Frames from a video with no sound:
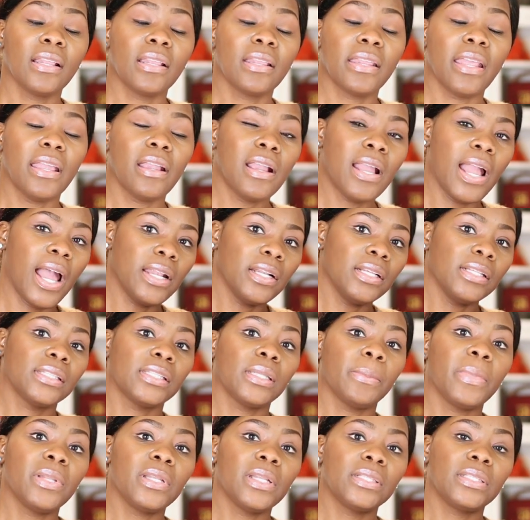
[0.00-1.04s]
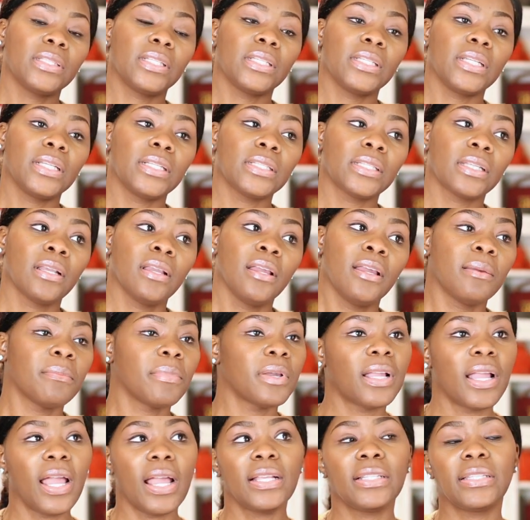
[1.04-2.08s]
they're kind of similar to this
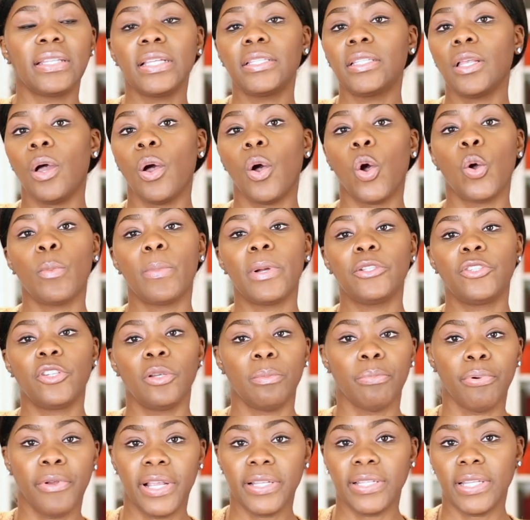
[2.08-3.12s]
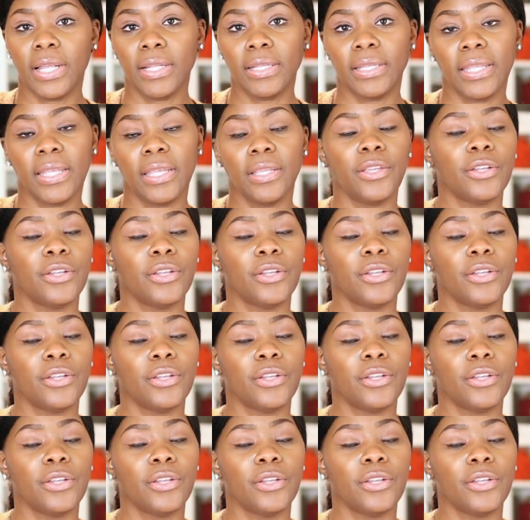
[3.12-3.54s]
but guys, there's a whole bunch of brands out there.